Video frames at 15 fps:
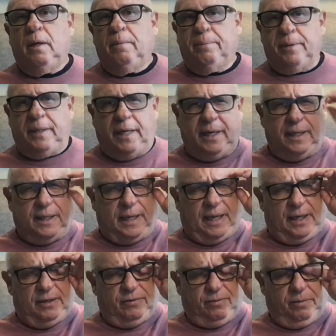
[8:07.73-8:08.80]
But in any
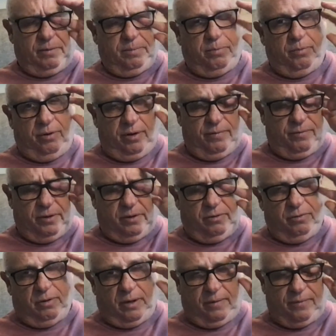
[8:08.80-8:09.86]
case, from the point of
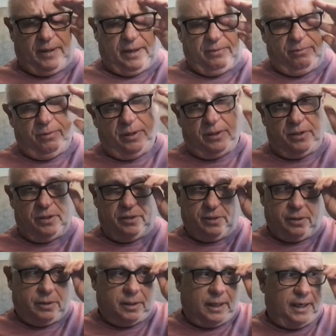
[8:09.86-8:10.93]
view of that rigid
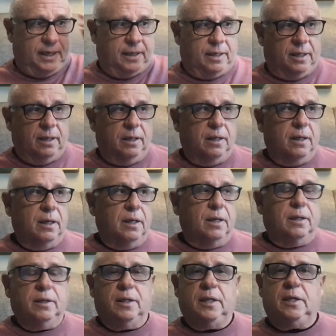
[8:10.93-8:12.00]
society,
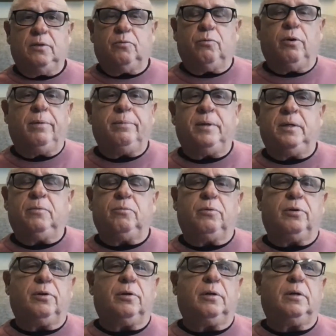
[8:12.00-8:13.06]
these women
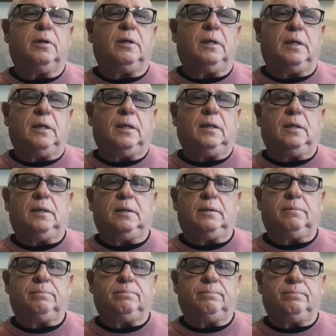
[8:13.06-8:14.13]
were,
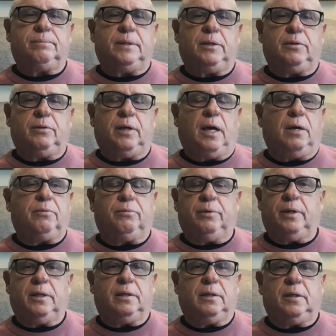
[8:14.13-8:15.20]
not
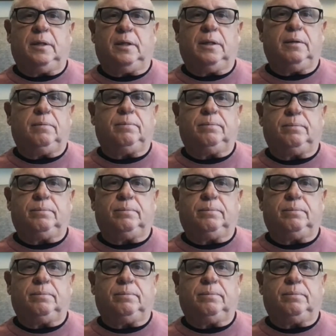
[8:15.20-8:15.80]
really